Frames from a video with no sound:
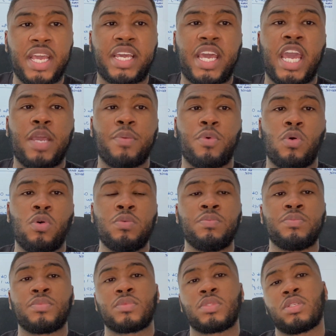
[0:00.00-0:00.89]
cable
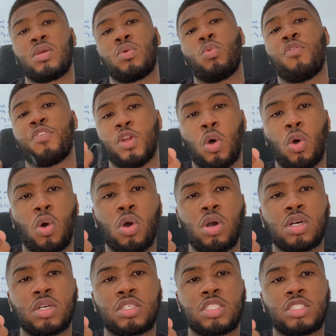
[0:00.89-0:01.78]
with an
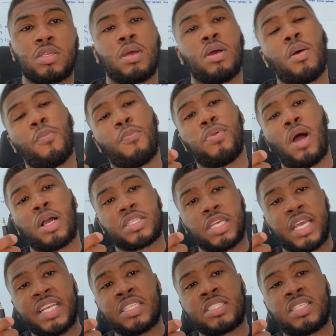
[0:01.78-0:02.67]
aux, plug
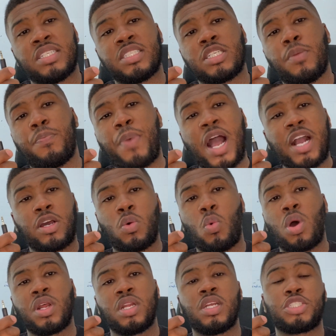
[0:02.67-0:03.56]
this into the back of
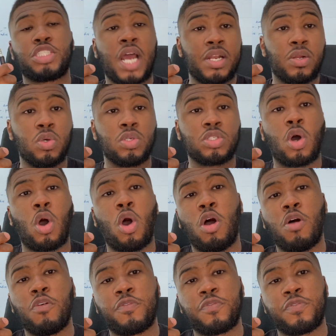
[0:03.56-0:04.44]
one of the channels
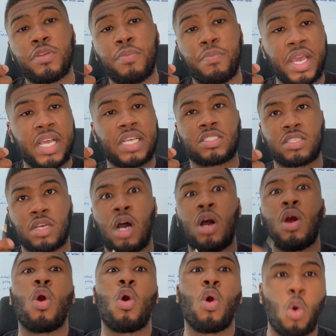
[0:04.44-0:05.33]
of the mixer
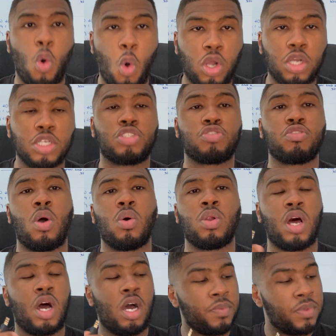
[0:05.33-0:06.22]
or
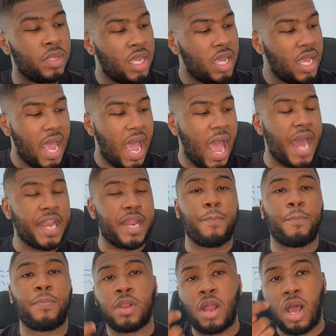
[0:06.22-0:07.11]
controller, and
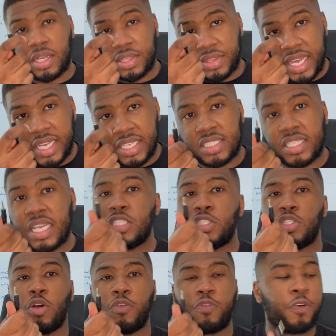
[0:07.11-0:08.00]
then plug this
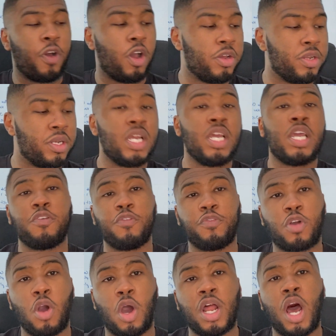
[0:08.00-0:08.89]
into your phone. If
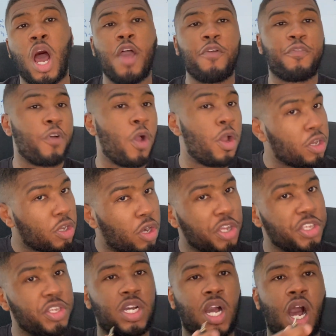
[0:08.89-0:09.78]
you've got an iPhone, I've
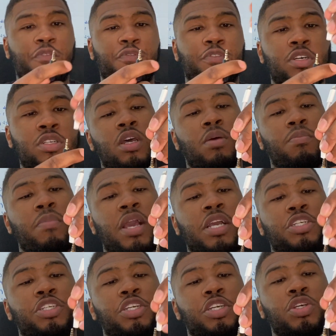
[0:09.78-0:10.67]
got you covered.
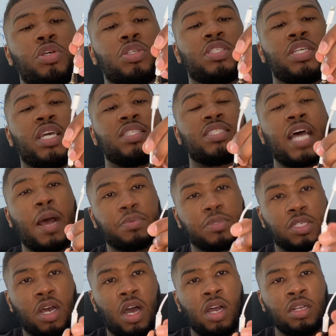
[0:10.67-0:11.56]
Make sure you use the
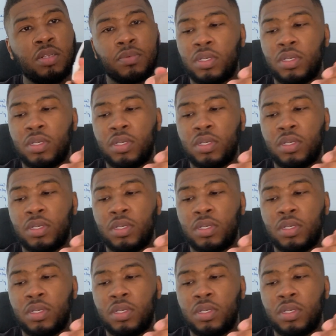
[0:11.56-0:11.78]
adapter,